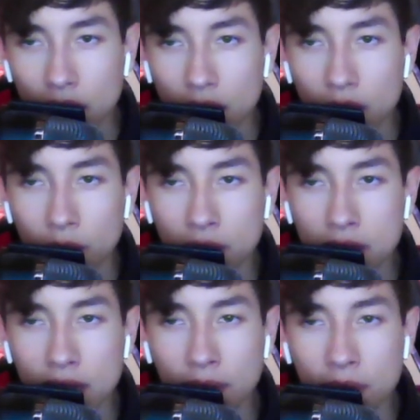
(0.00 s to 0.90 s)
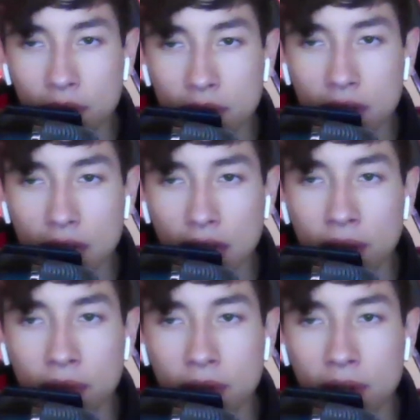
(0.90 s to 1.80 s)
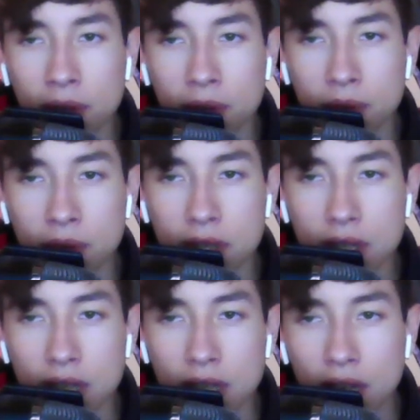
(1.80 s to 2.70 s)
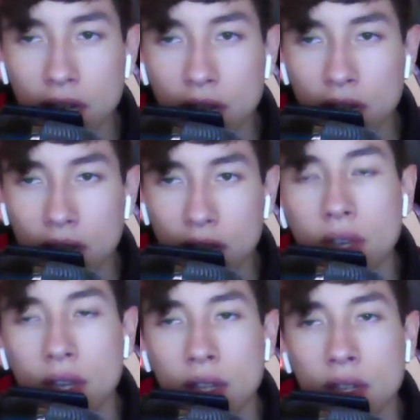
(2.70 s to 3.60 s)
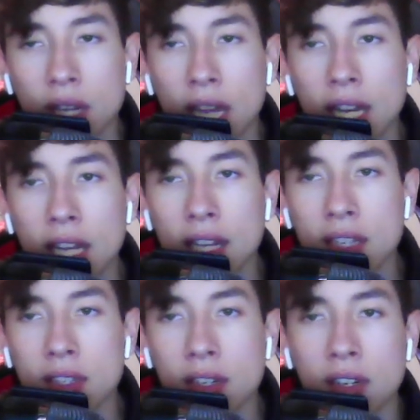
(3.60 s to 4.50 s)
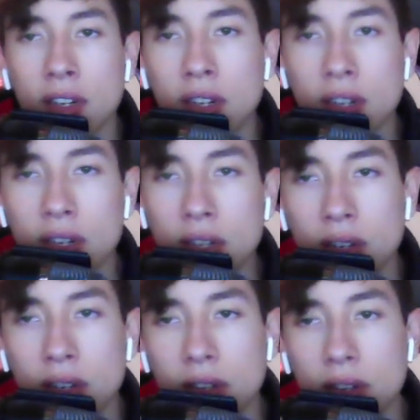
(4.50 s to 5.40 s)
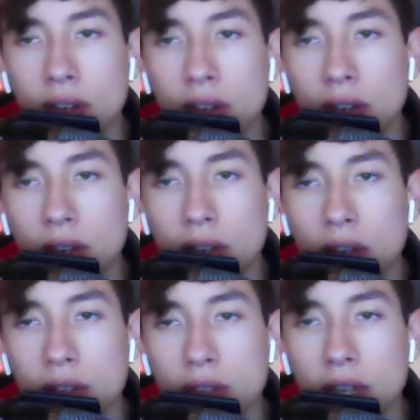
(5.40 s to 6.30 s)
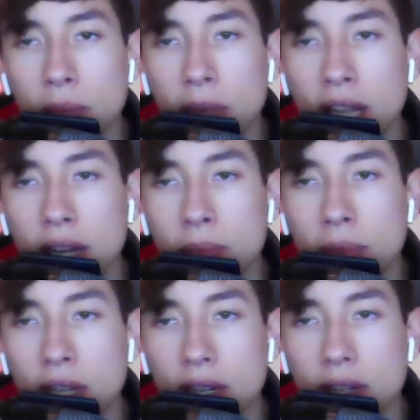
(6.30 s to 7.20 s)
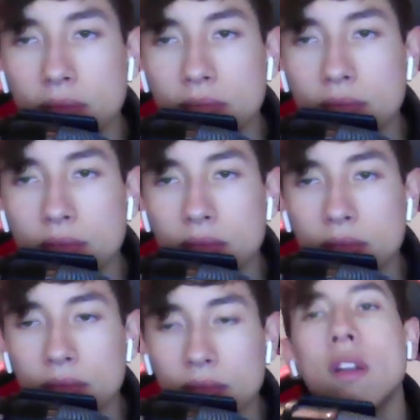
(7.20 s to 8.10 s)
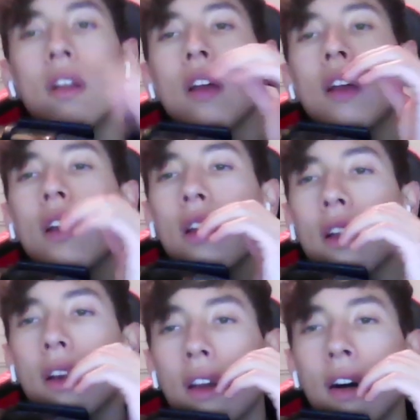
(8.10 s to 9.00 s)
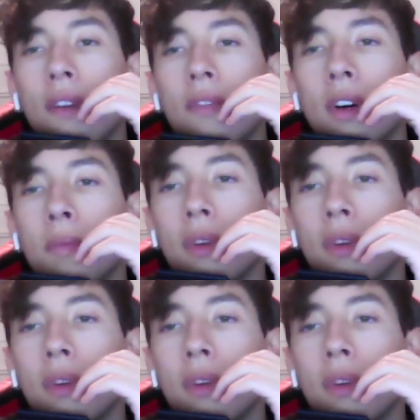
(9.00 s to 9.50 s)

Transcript: Noise levels, LFOs, an ADSR. So you can make like a pluck. Cut off up,